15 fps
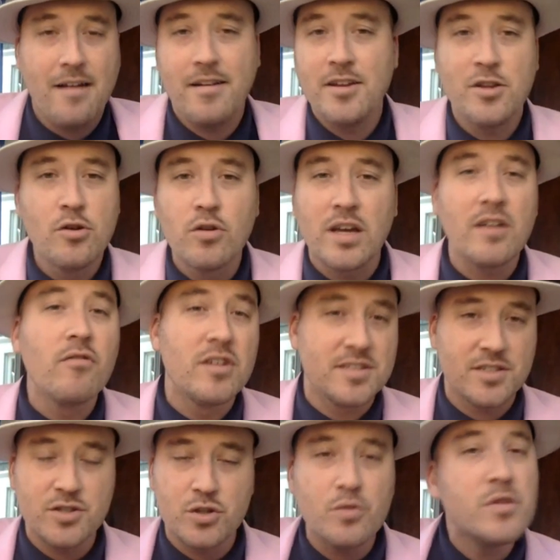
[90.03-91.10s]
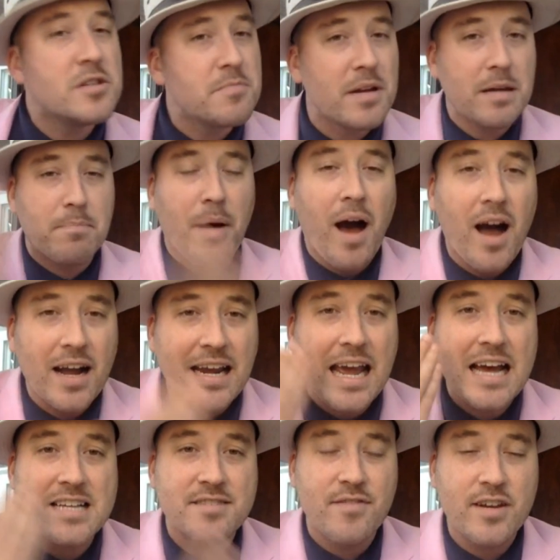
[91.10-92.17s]
you can listen to as many
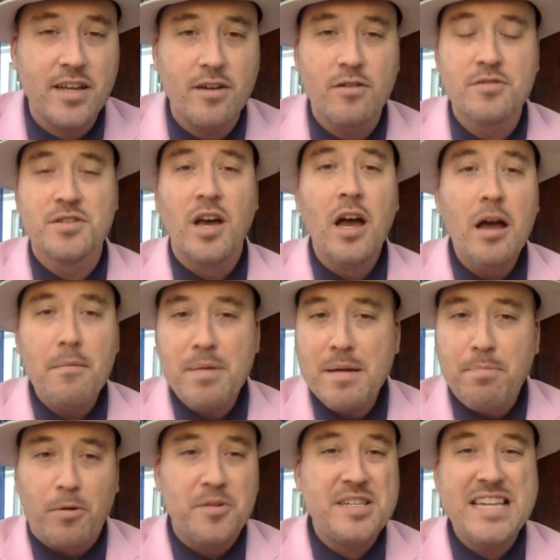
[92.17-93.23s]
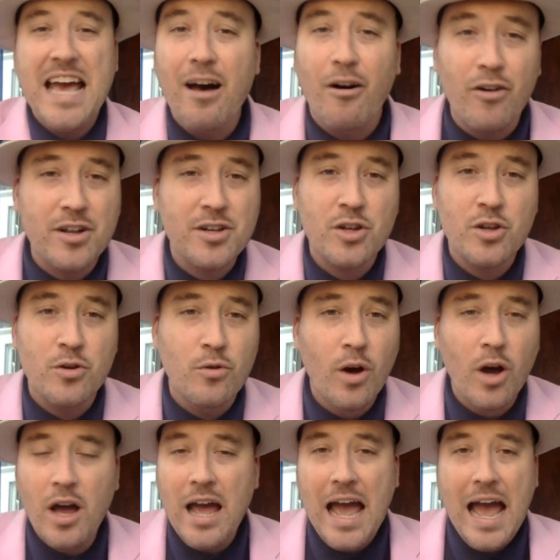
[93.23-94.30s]
podcast videos, people telling you
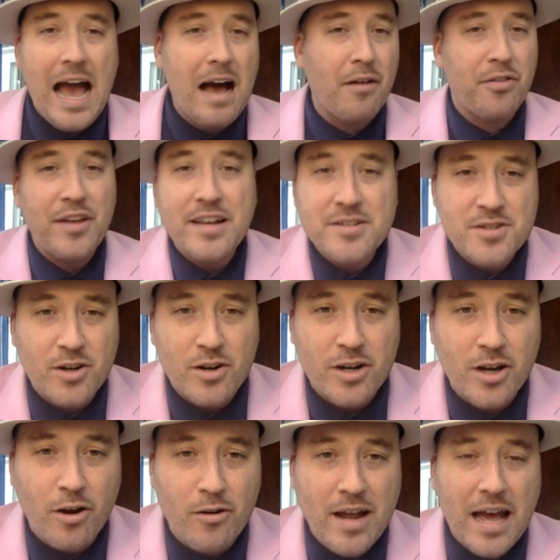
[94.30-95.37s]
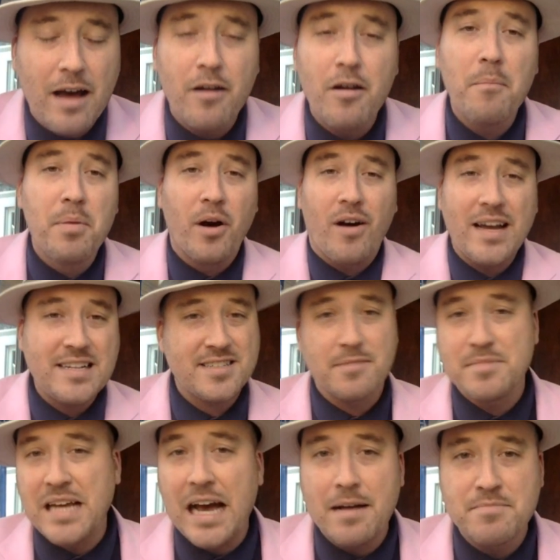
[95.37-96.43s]
how things are going to go down. But like
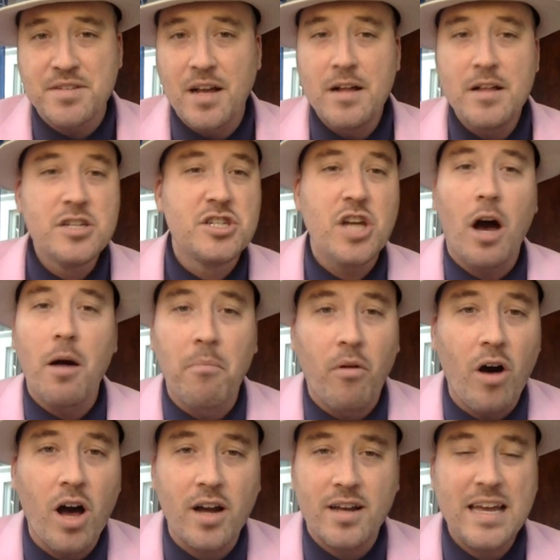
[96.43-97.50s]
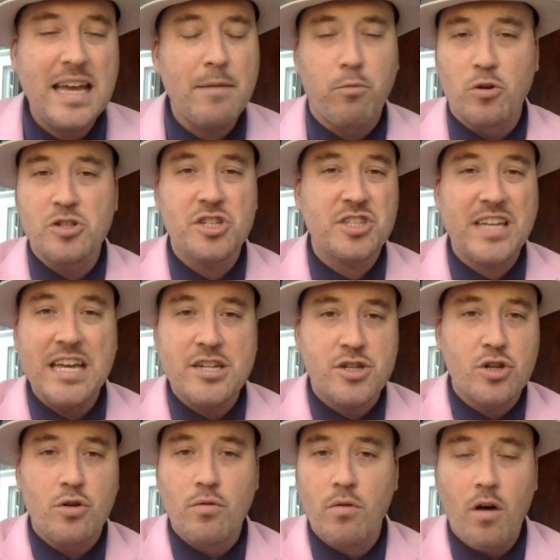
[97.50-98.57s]
sometimes dumb luck, it will just
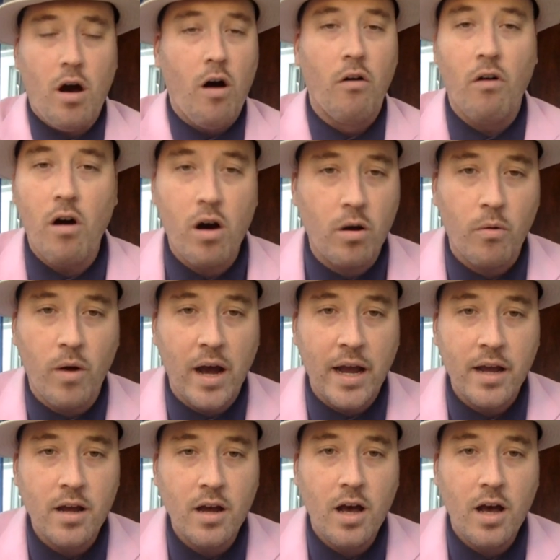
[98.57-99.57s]
get you a long way.